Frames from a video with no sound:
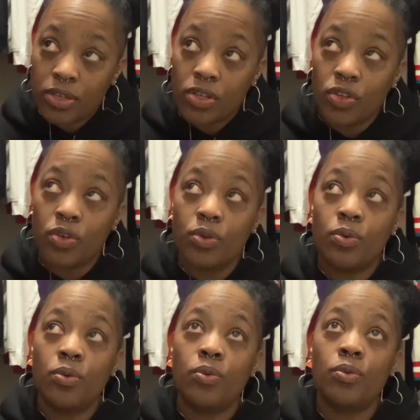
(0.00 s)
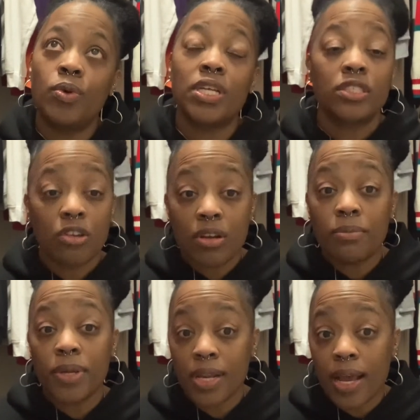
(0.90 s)
It's going to
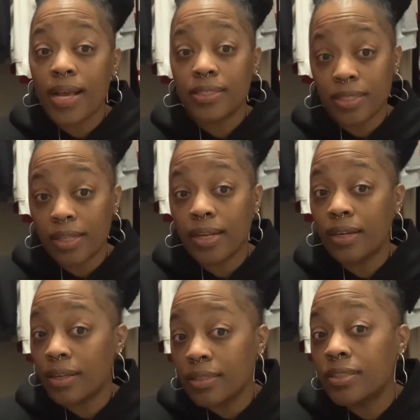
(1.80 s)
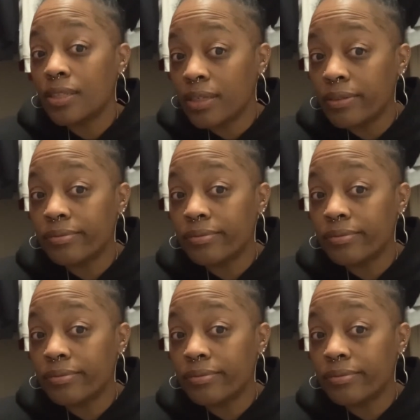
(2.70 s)
be an isolated incident.